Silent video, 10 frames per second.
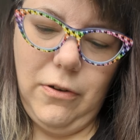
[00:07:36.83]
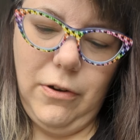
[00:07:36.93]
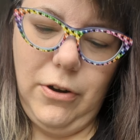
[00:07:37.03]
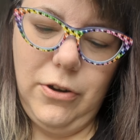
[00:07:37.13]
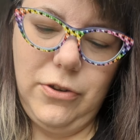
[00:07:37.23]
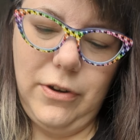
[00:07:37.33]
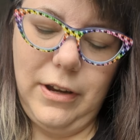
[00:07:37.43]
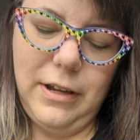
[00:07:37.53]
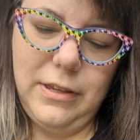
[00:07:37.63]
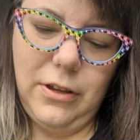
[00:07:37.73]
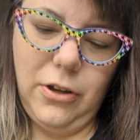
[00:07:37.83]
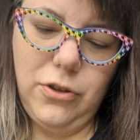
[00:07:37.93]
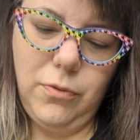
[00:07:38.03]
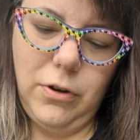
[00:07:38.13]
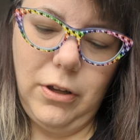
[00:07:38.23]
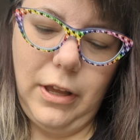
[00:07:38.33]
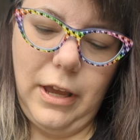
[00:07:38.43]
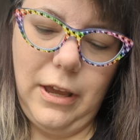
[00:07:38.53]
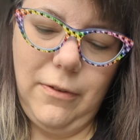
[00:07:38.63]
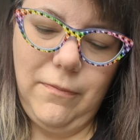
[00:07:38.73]
or your string gets all
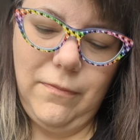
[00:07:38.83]
twirly.